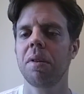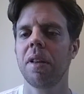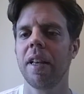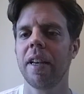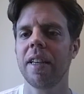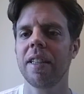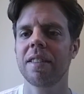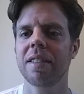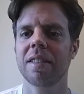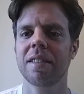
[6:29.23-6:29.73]

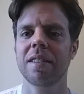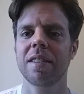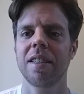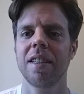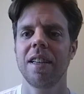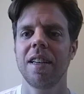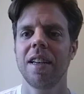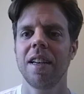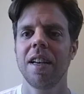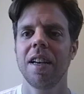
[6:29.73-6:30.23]
place,
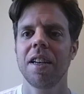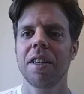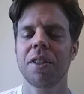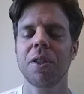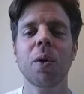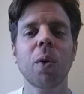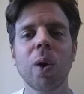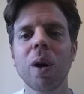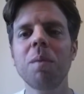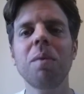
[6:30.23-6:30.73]

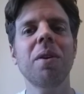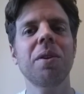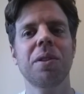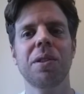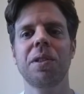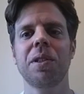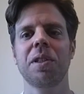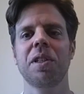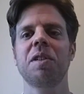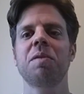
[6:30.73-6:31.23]
your
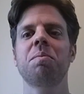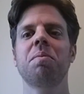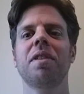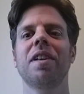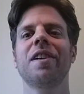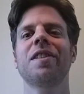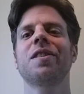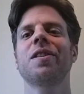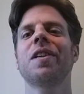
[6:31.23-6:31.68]
hormones are in a good place.